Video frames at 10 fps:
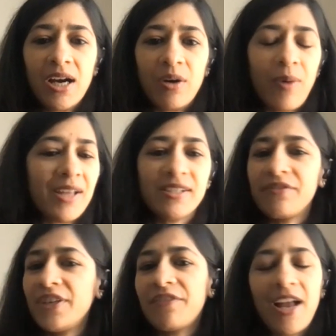
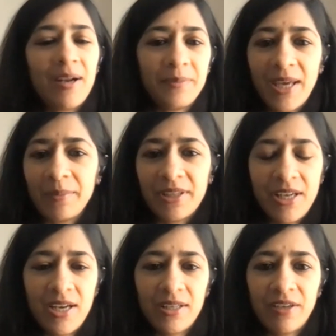Once we've helped them
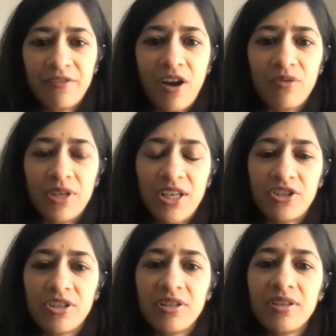create their
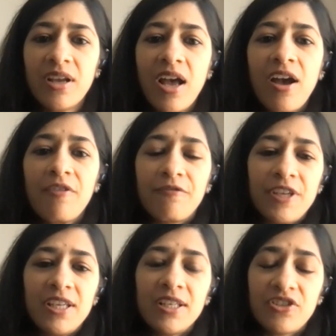foundation,
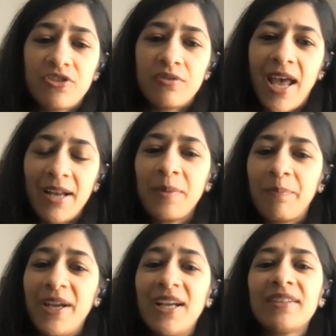we
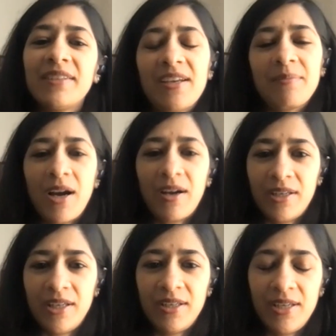help build their
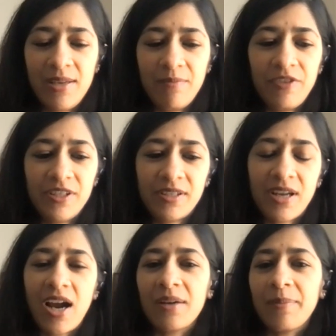marketing team. We
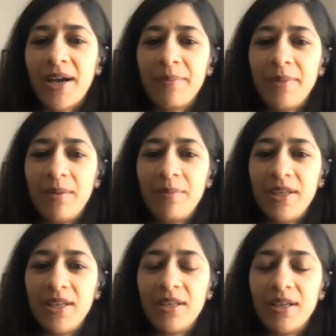start by
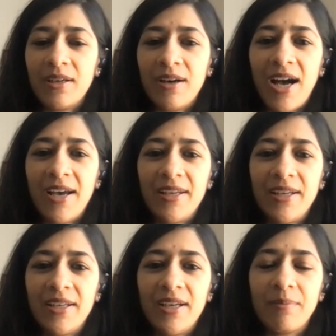maybe
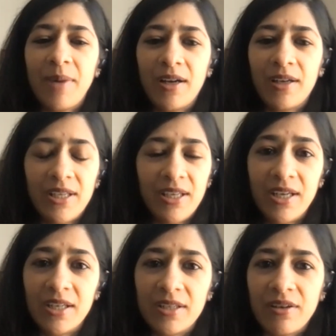hiring a marketing
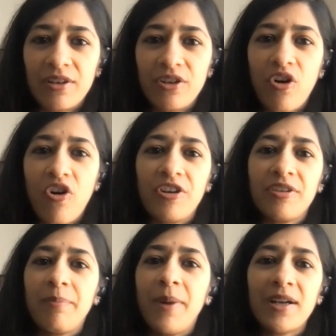intern or
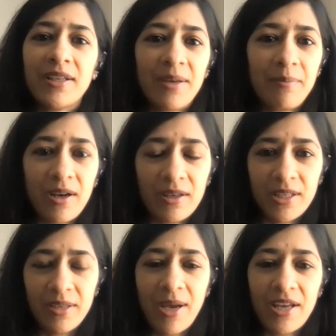a part-time
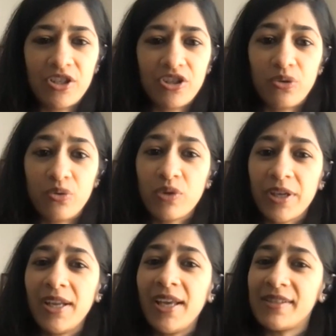marketing manager who
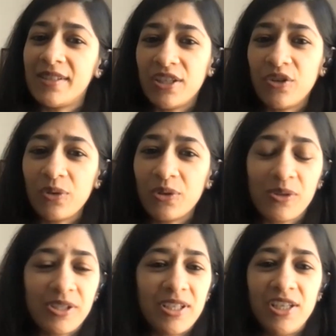can execute
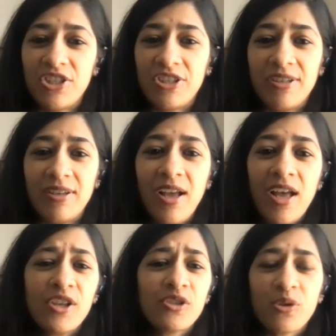those initial
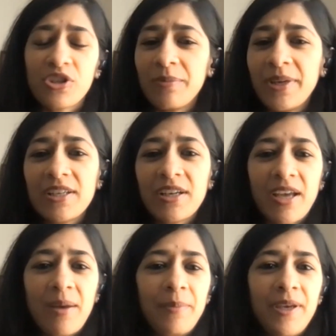social media
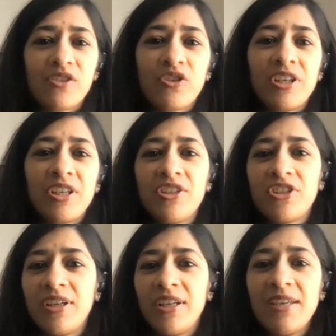campaigns or
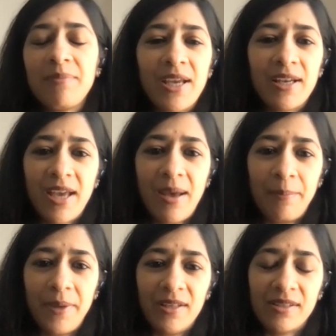initial email
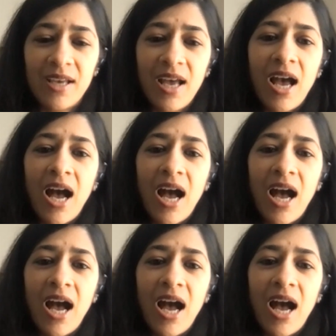campaigns.